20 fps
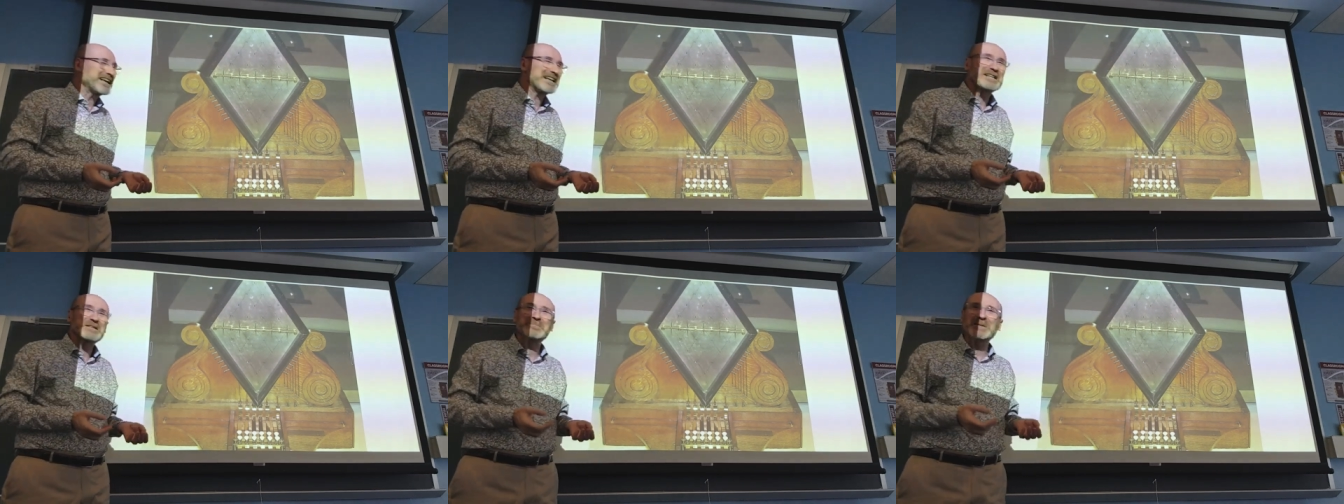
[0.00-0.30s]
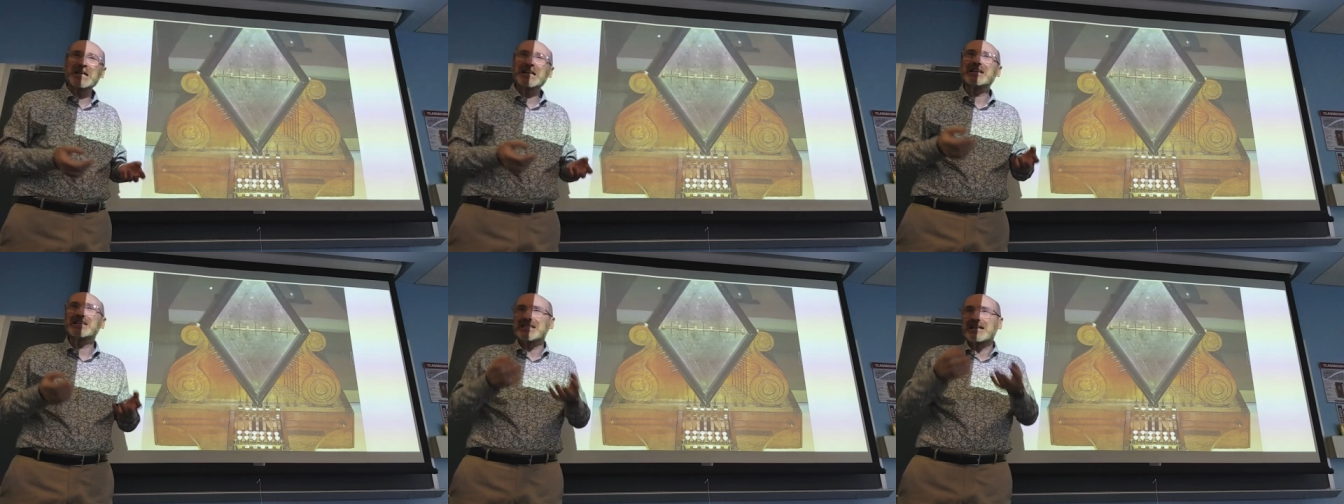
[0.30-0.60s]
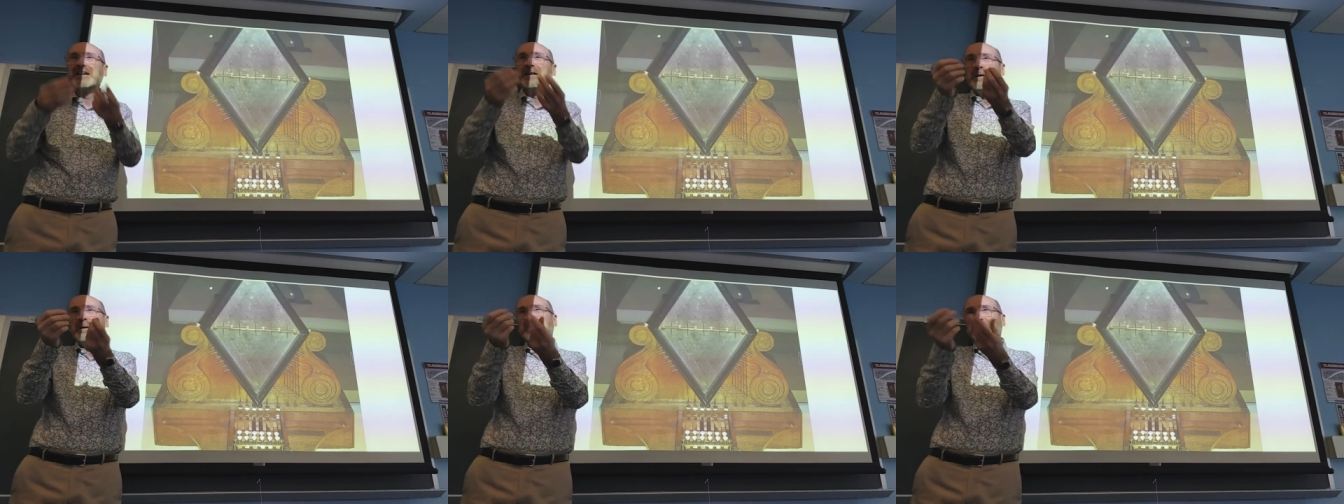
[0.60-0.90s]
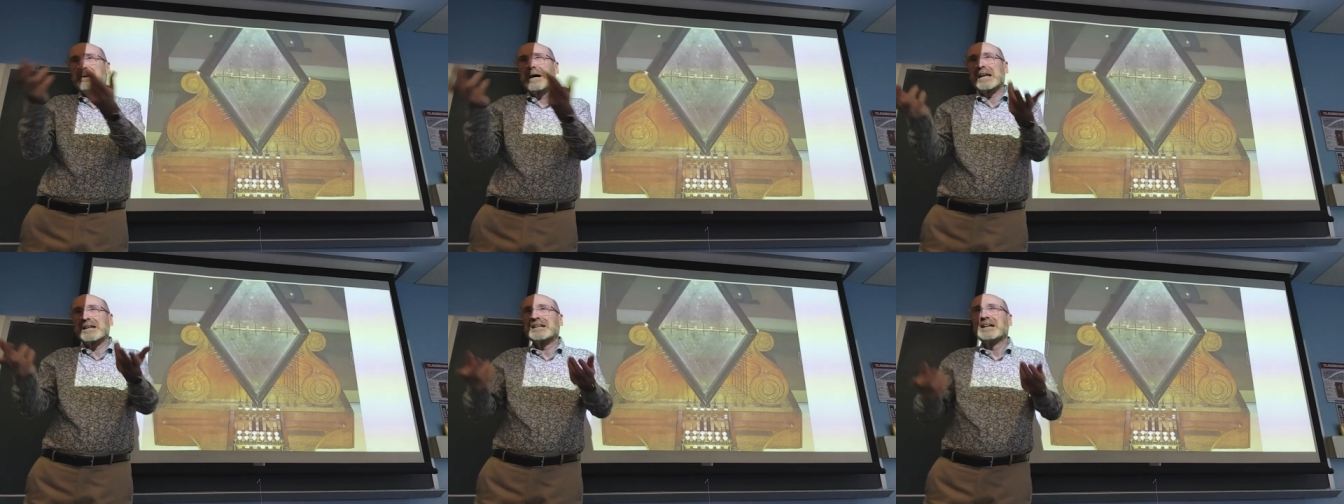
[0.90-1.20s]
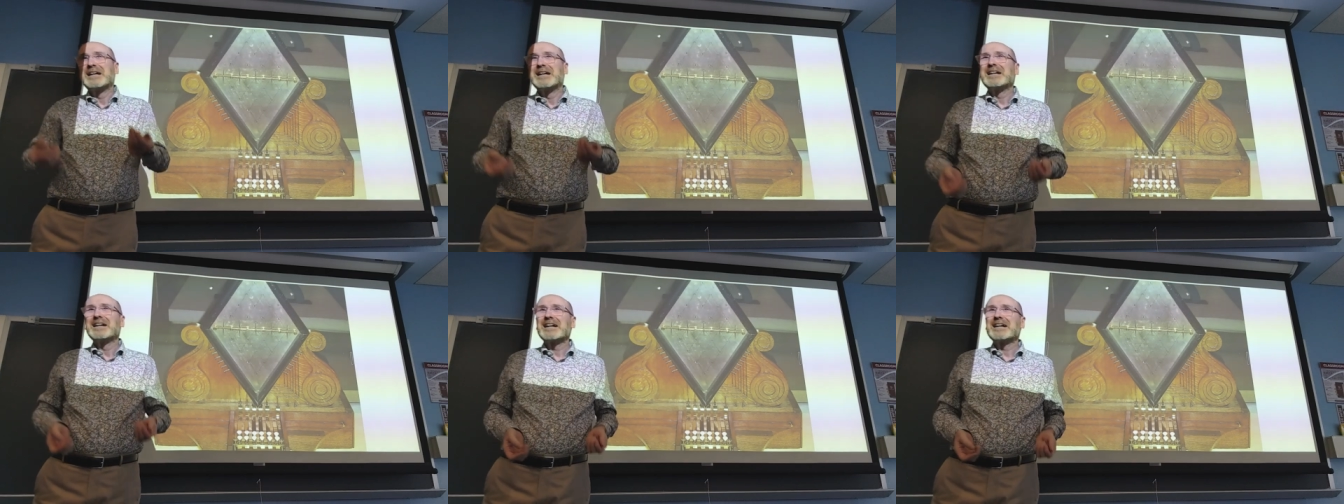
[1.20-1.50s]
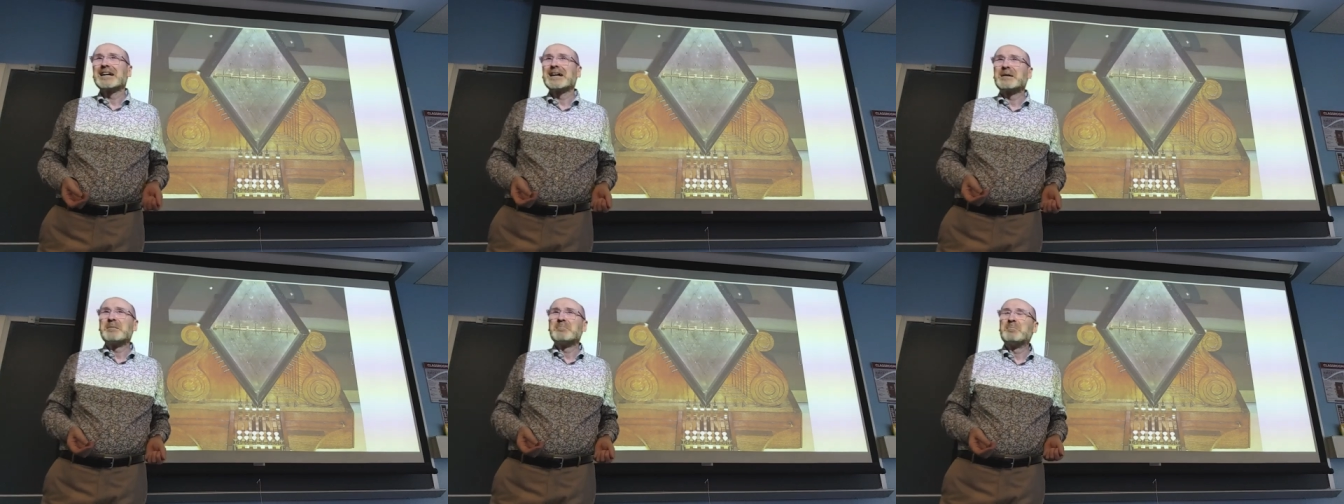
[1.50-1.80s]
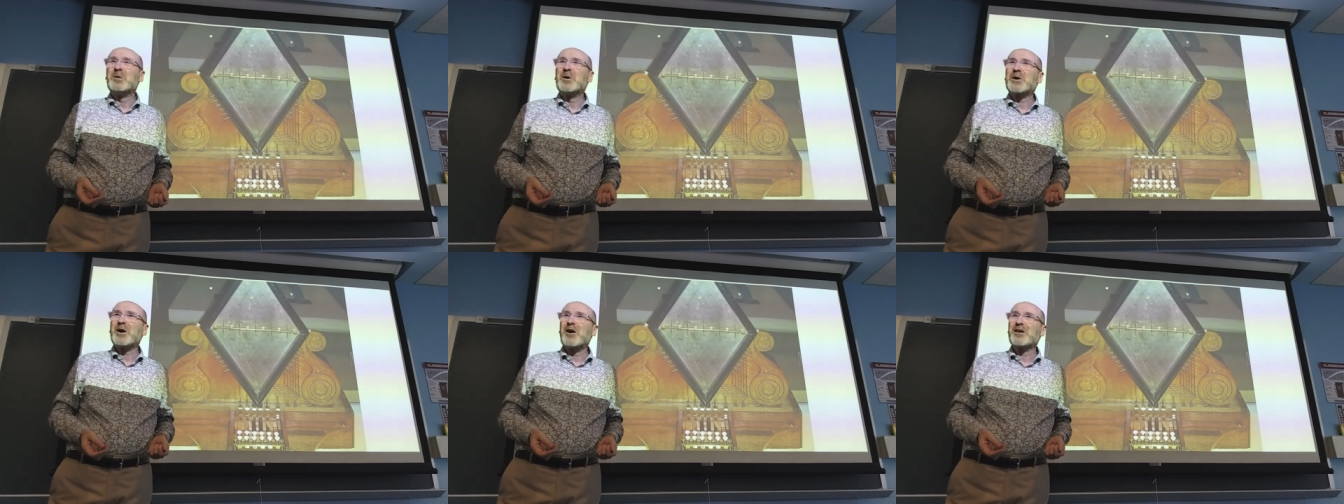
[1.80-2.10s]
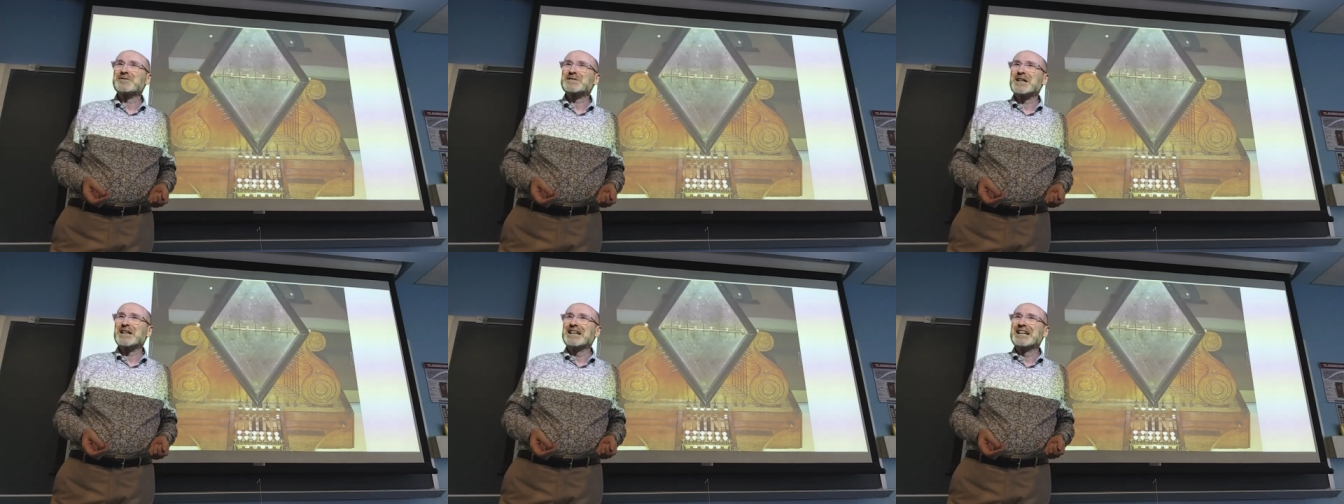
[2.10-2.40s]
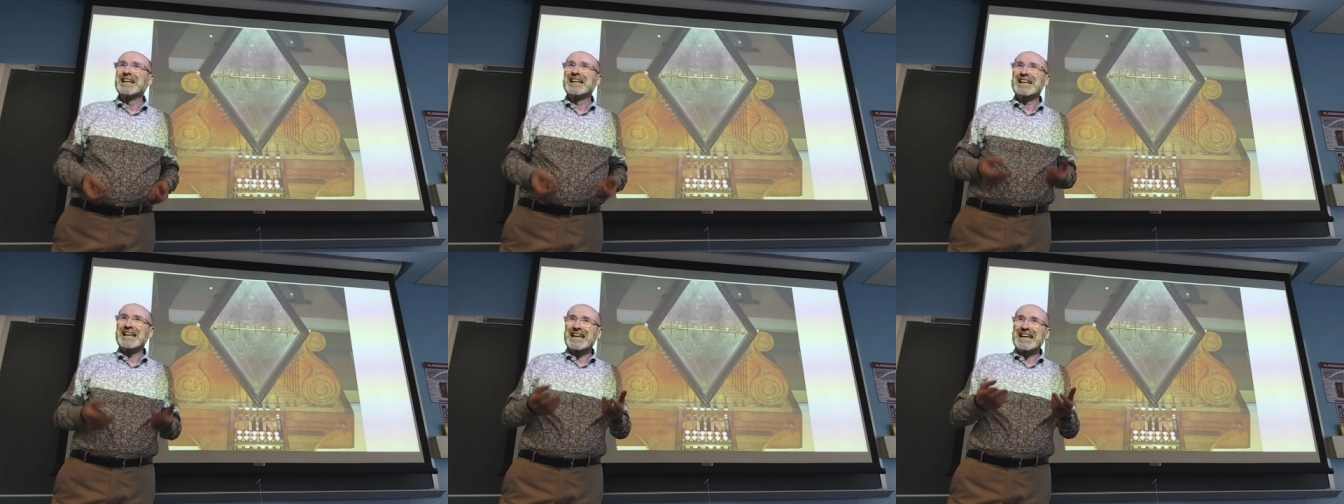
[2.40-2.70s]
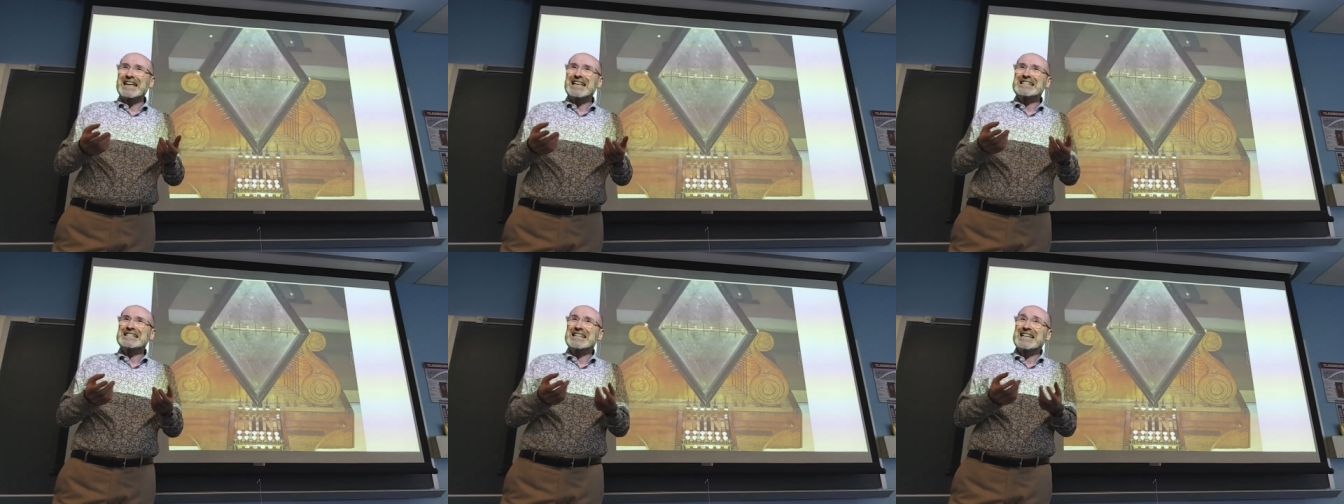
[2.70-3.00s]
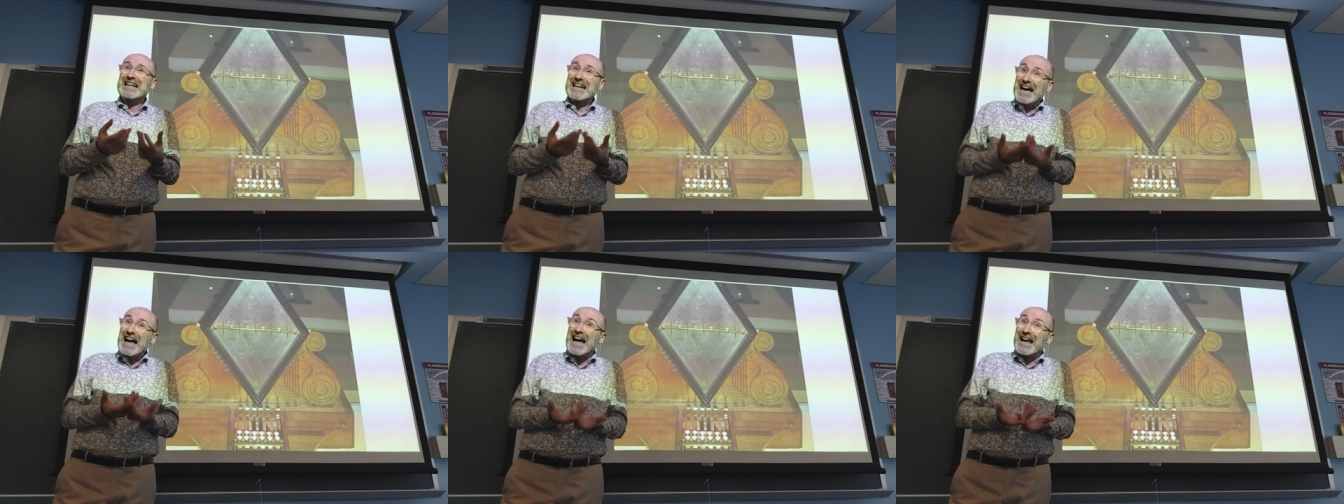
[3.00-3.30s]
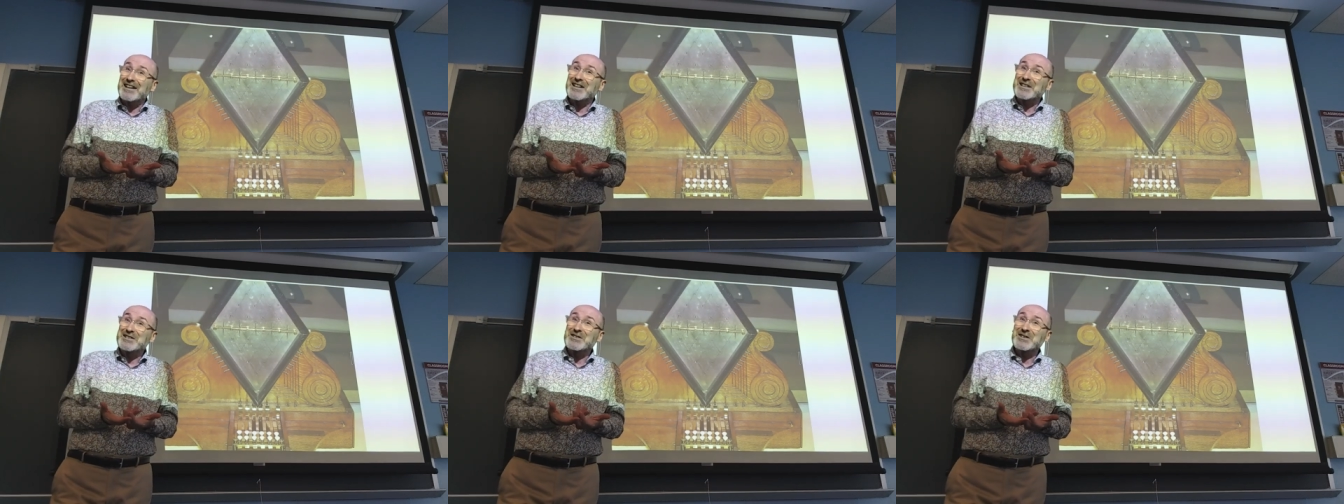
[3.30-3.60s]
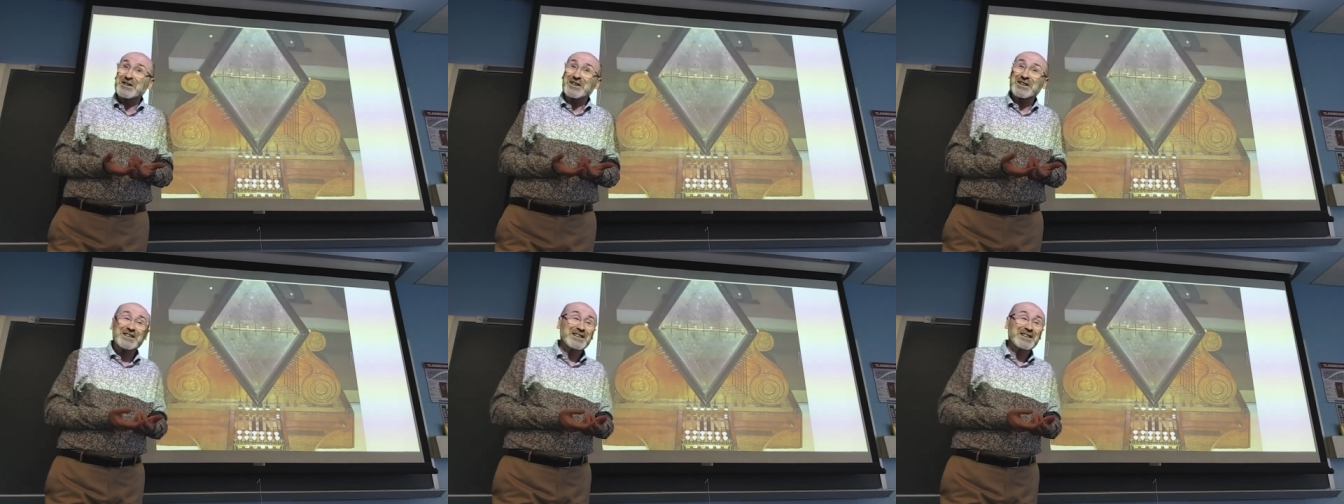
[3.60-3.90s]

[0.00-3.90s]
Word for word: experience, but uh, more often is the character